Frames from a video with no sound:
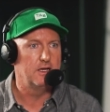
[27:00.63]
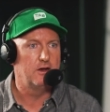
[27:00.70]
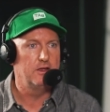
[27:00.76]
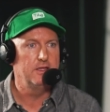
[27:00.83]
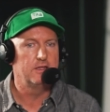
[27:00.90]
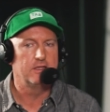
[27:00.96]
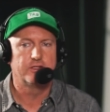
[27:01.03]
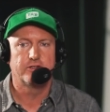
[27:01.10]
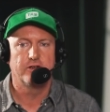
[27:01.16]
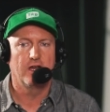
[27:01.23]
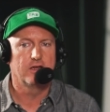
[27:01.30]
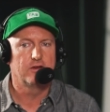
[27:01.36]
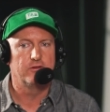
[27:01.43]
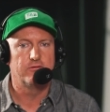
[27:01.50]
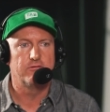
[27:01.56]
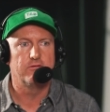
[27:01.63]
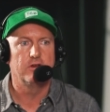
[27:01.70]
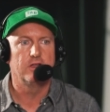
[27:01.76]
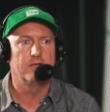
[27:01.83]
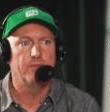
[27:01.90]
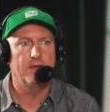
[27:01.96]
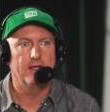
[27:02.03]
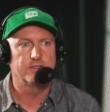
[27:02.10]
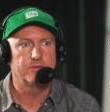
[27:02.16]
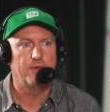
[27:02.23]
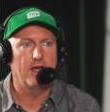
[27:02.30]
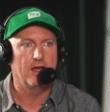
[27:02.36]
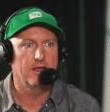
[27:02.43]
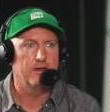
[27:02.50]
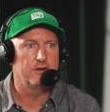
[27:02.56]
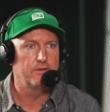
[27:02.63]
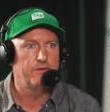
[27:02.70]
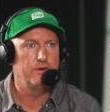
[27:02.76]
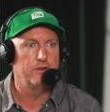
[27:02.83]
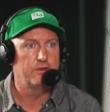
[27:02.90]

I think this track could really bounce back under a few